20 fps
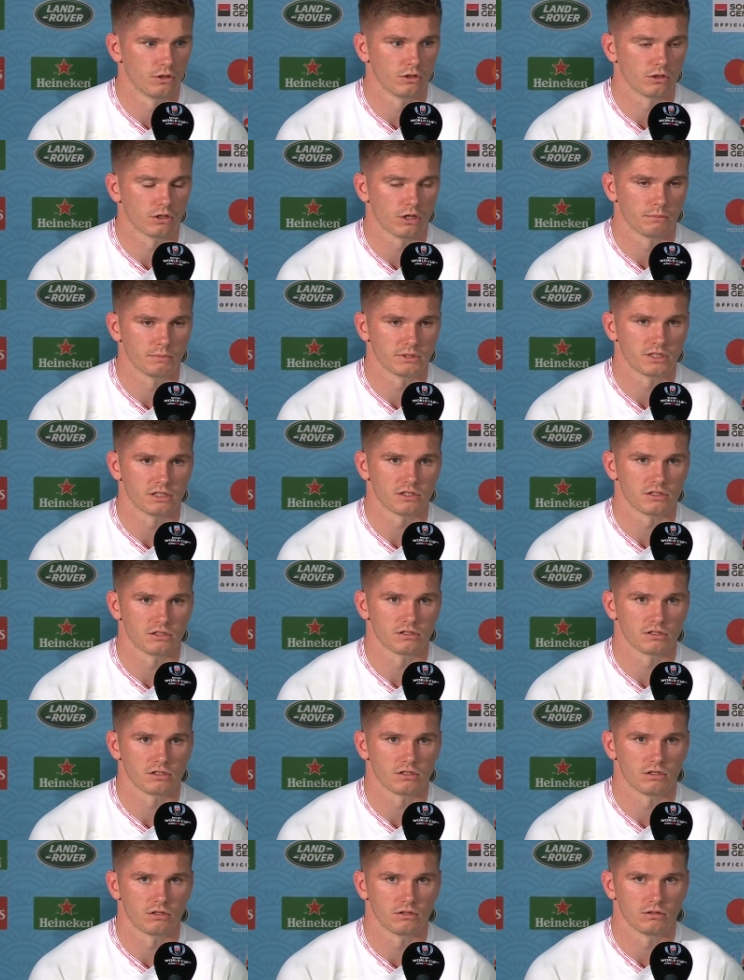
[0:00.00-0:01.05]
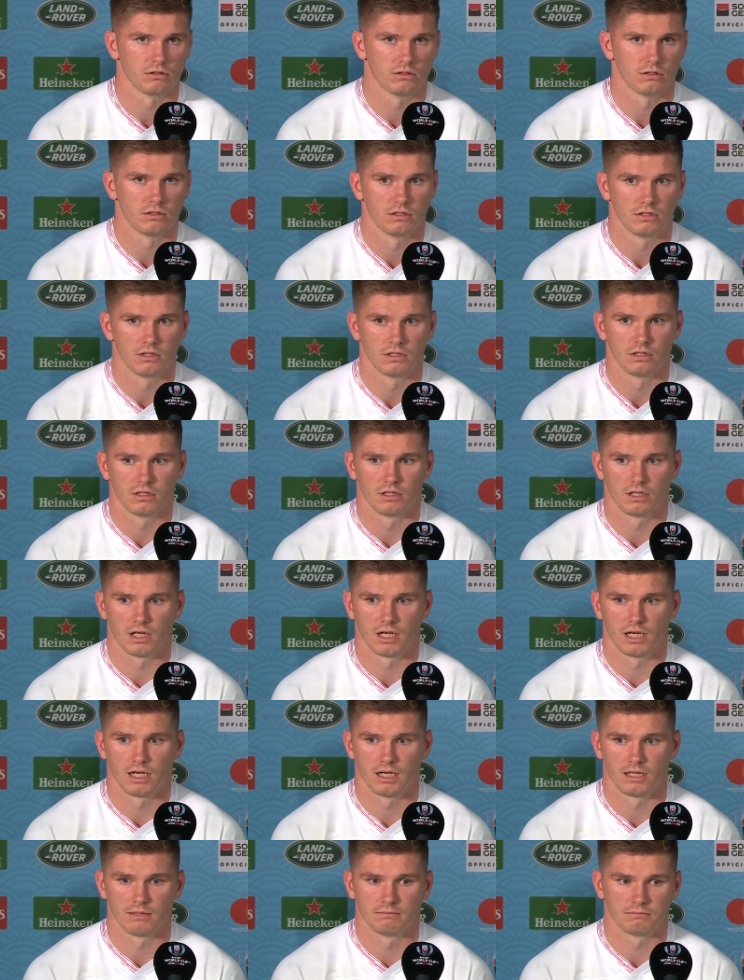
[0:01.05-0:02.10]
the whole competition as a whole.
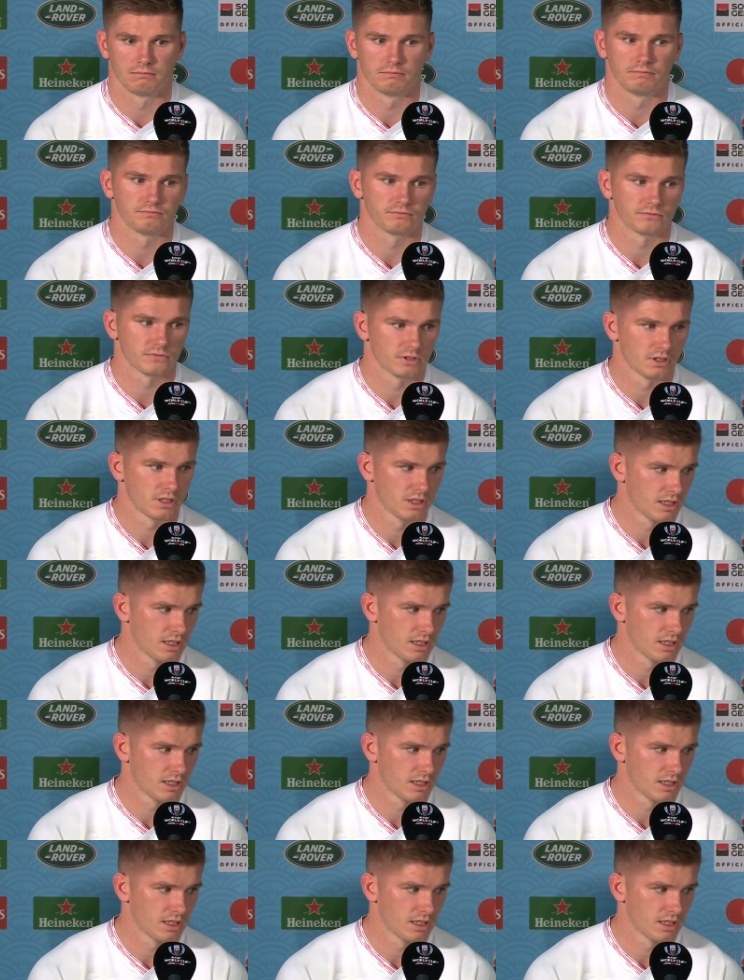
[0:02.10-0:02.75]
Um,